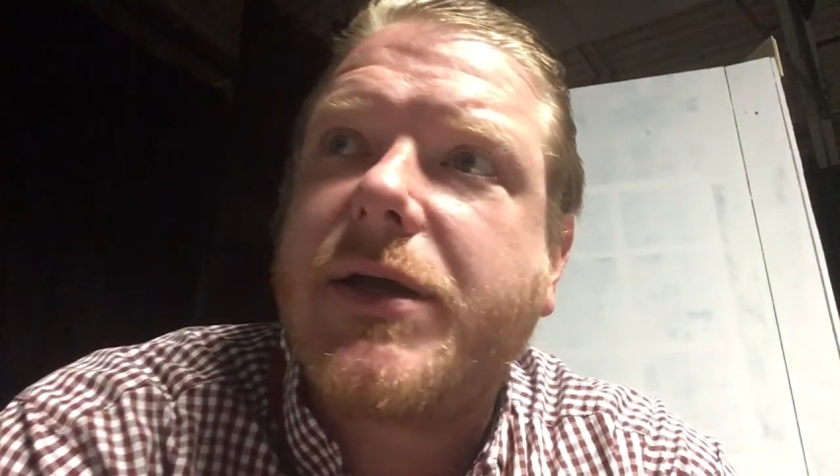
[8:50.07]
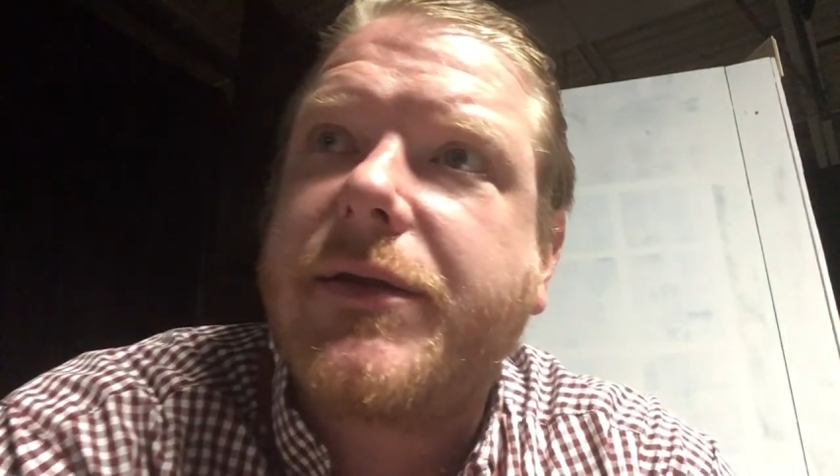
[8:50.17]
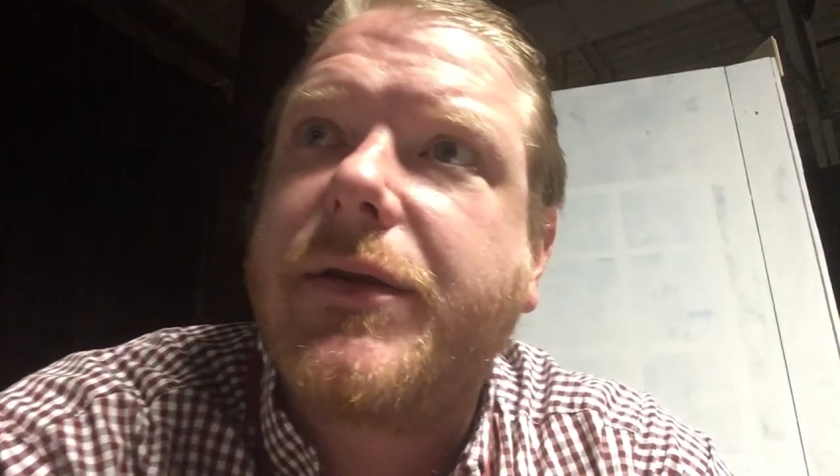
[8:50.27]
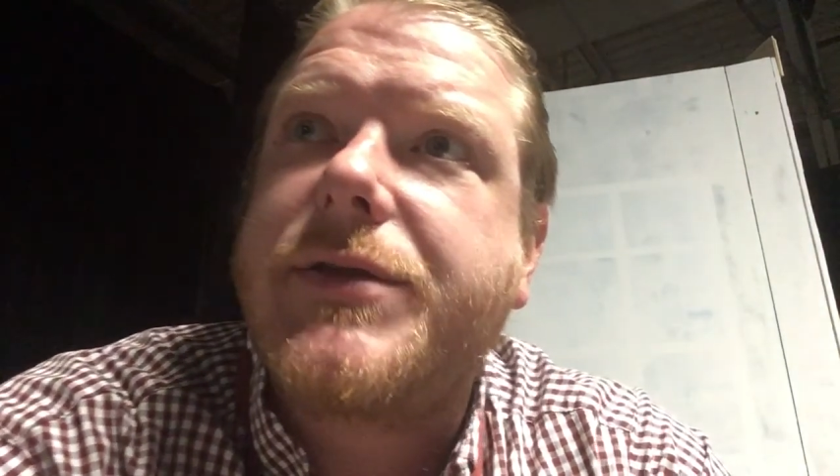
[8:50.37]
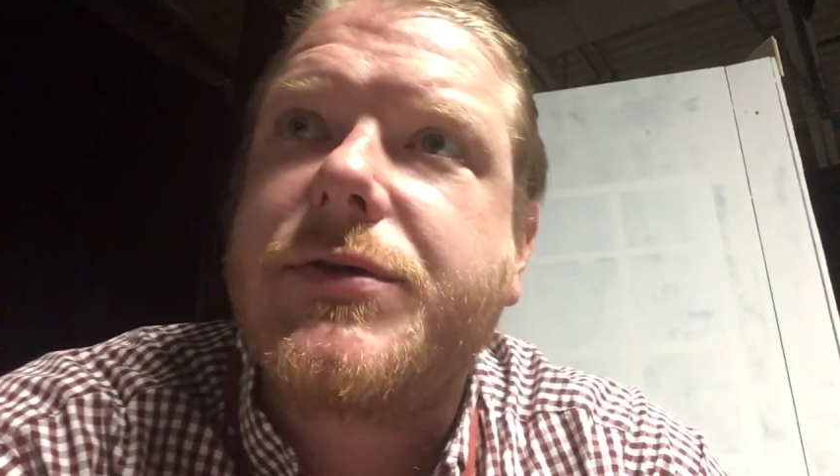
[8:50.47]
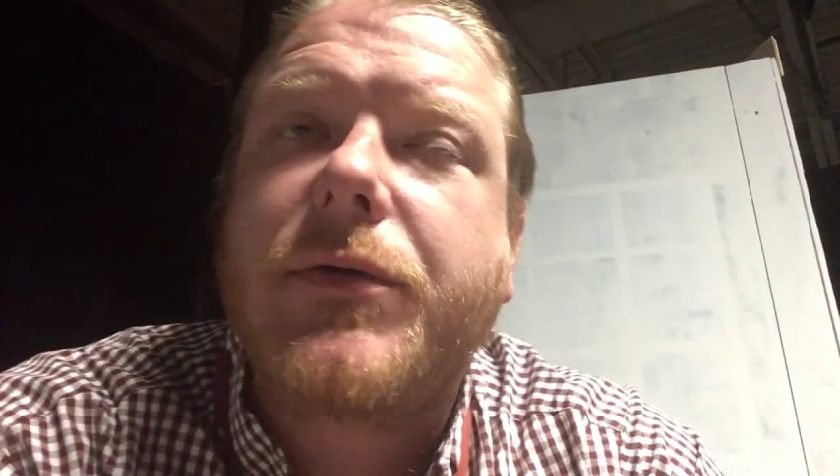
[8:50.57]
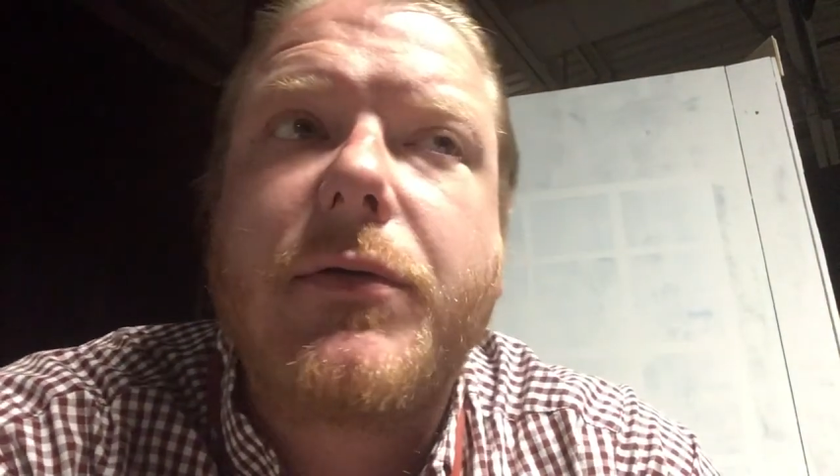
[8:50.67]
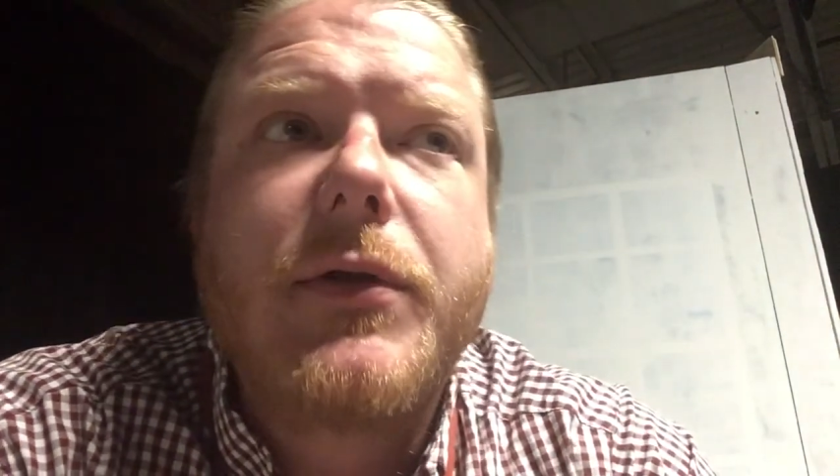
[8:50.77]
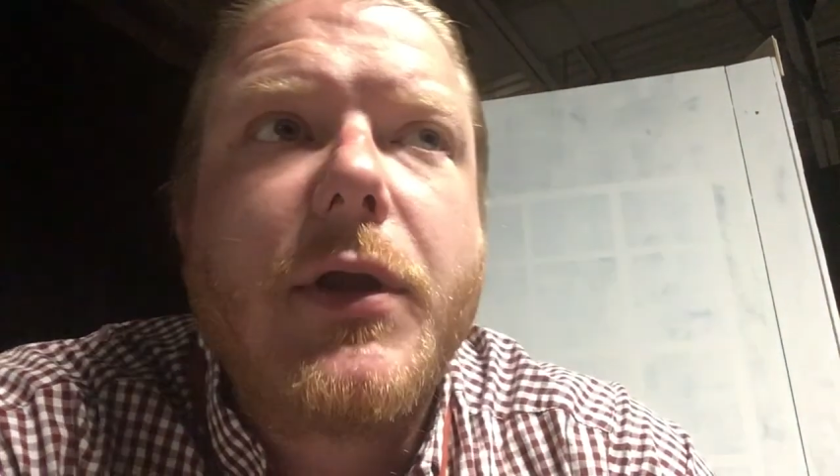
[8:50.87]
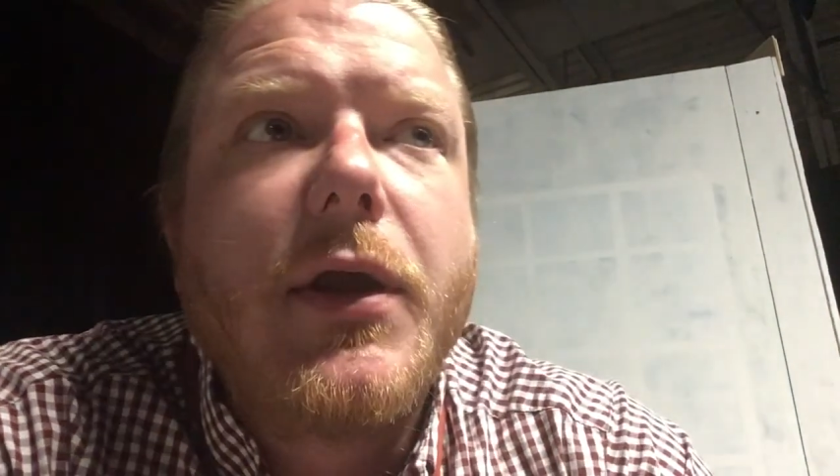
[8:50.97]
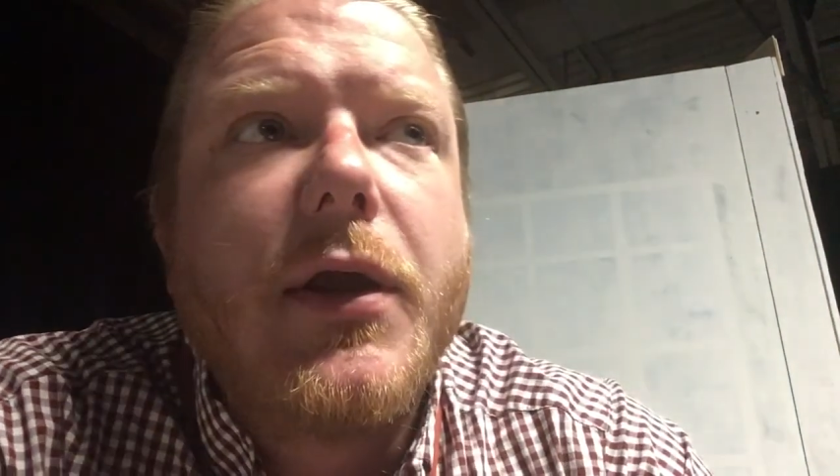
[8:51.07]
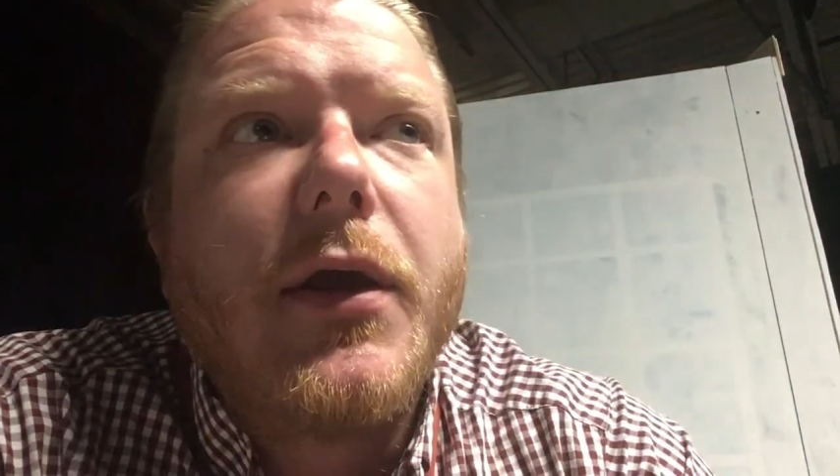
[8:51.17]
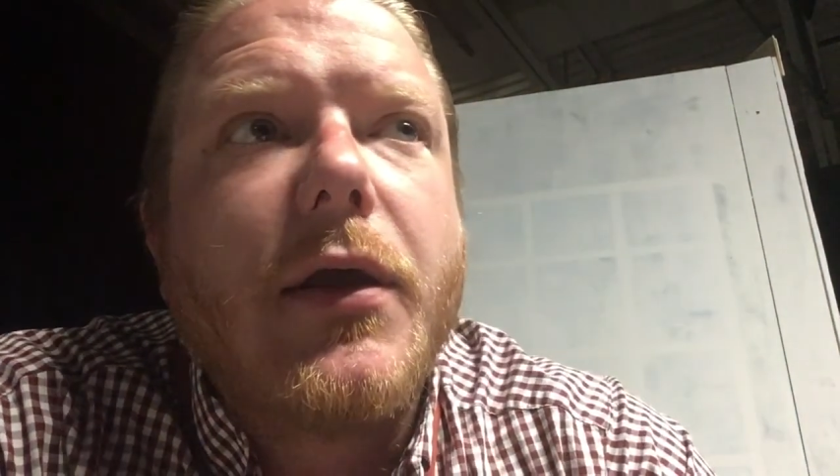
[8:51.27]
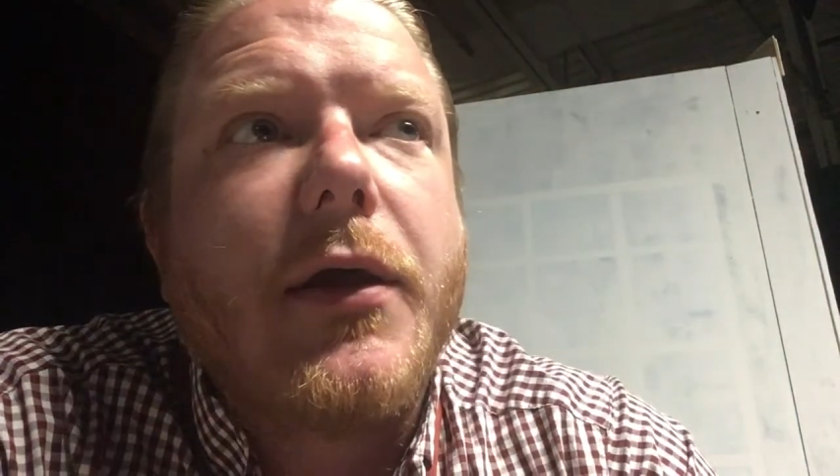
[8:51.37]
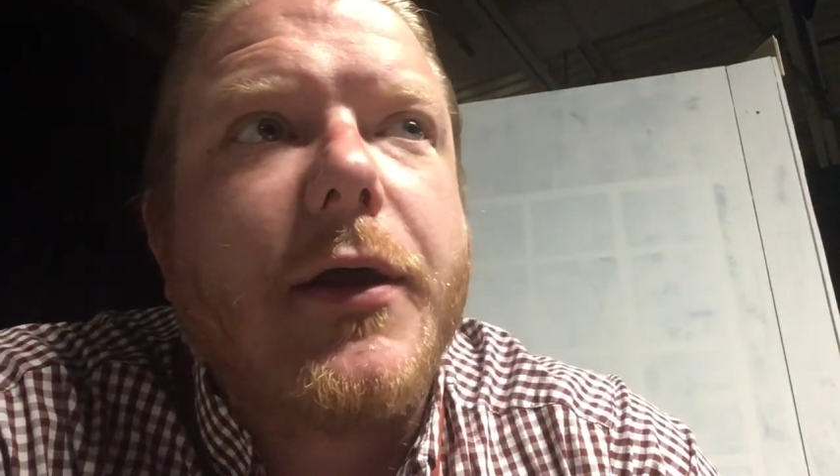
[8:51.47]
digital.
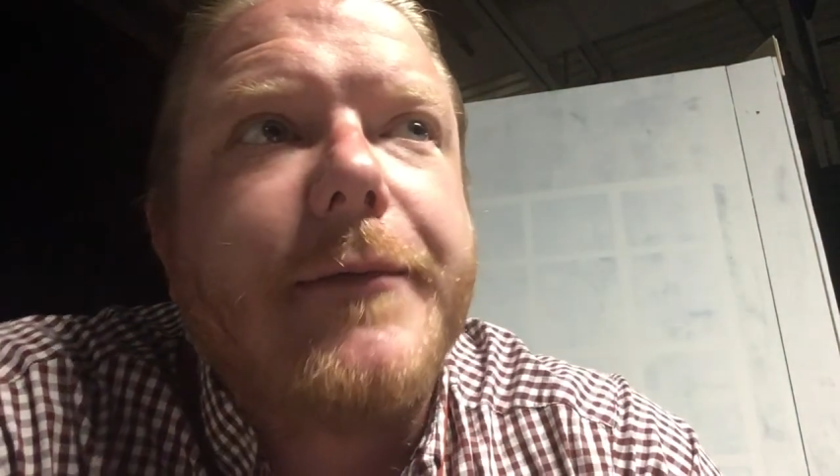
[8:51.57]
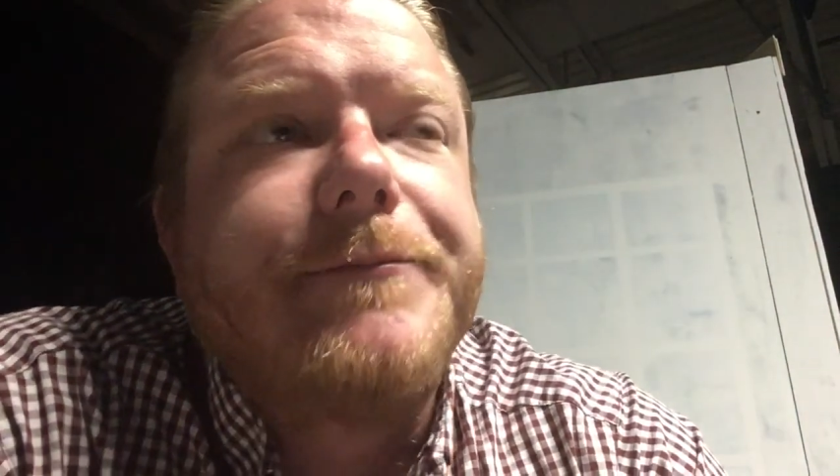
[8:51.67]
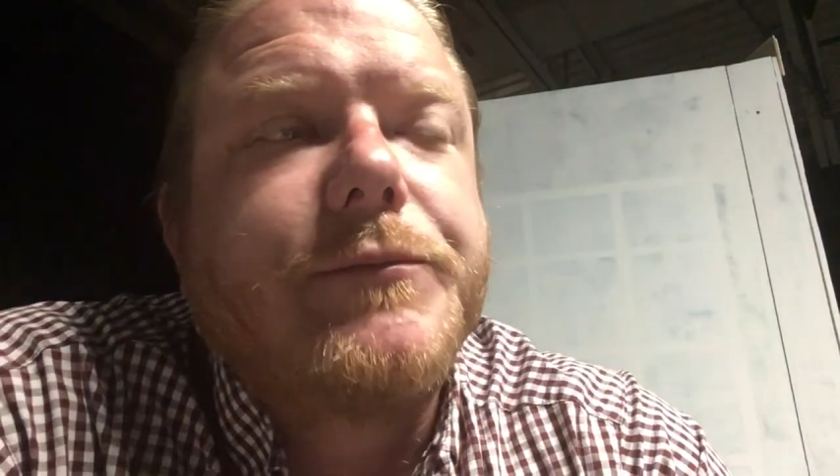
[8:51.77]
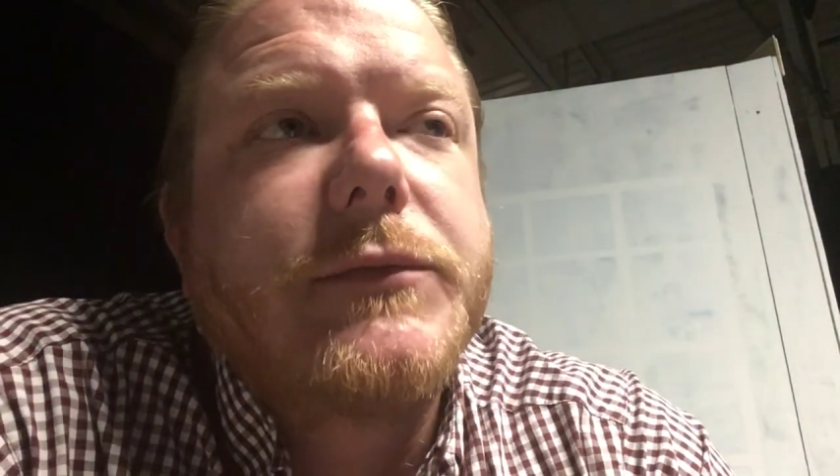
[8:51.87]
And